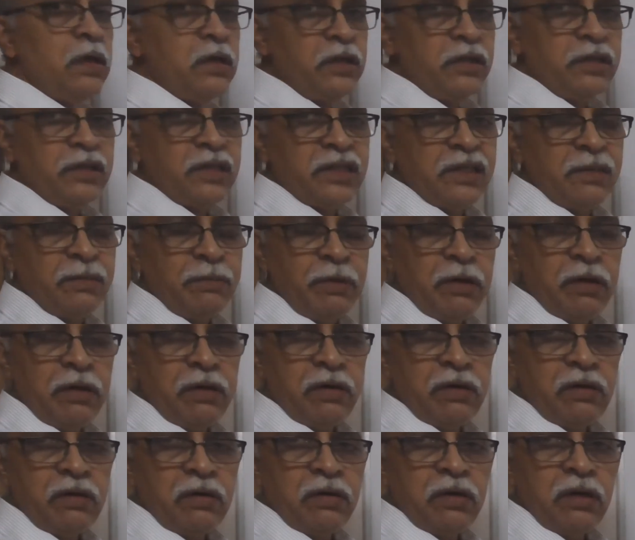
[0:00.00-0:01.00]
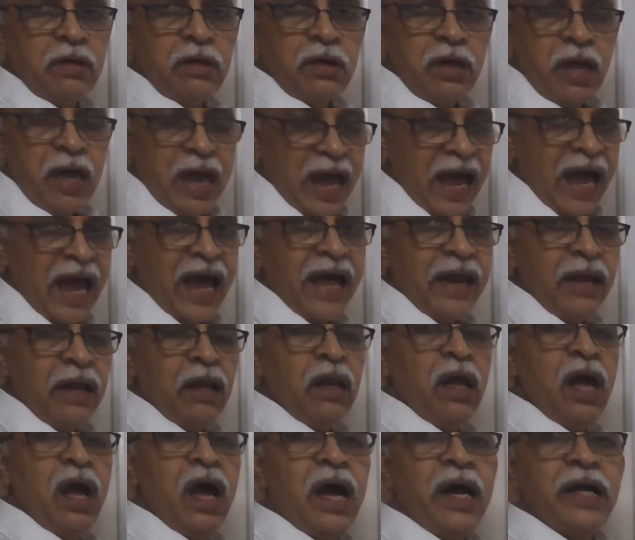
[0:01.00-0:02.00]
dissimilar, and
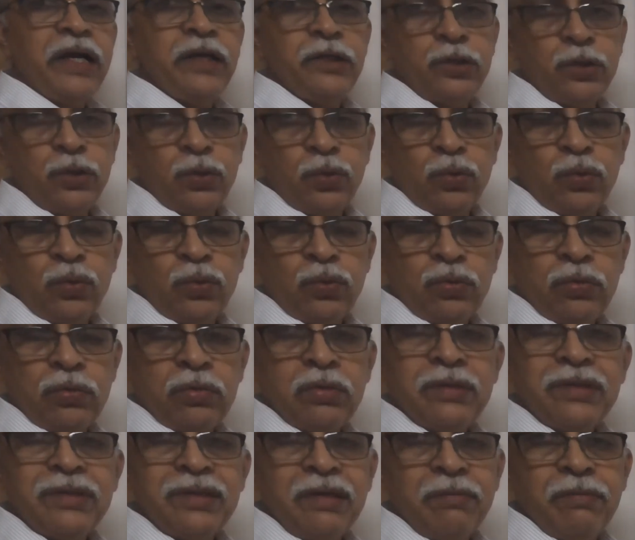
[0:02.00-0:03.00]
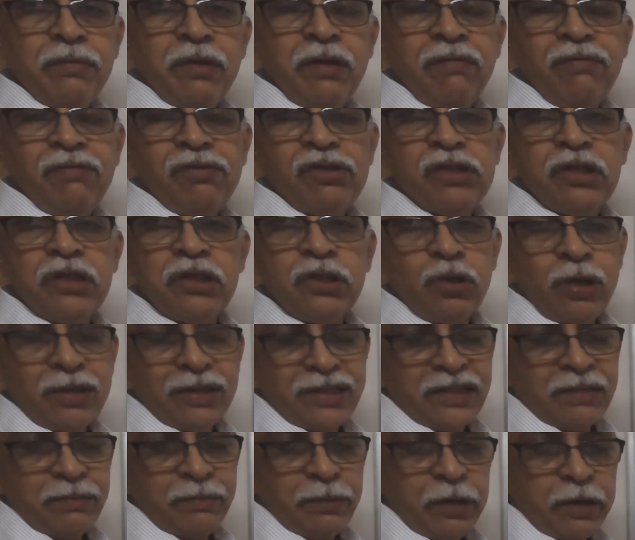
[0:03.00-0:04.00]
iso, something which is
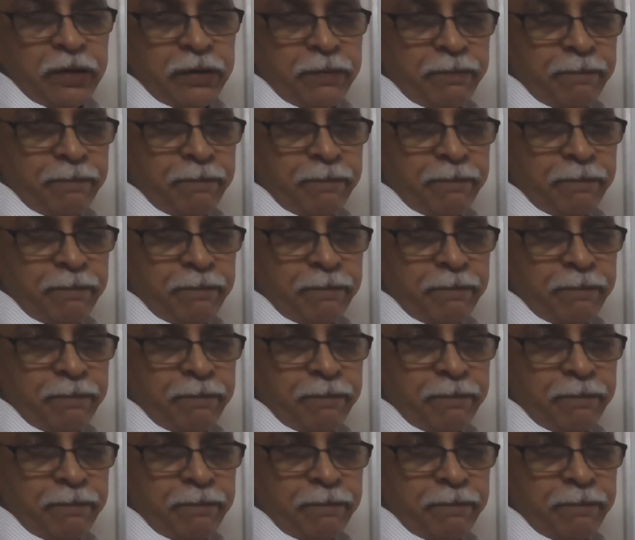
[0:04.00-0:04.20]
not similar.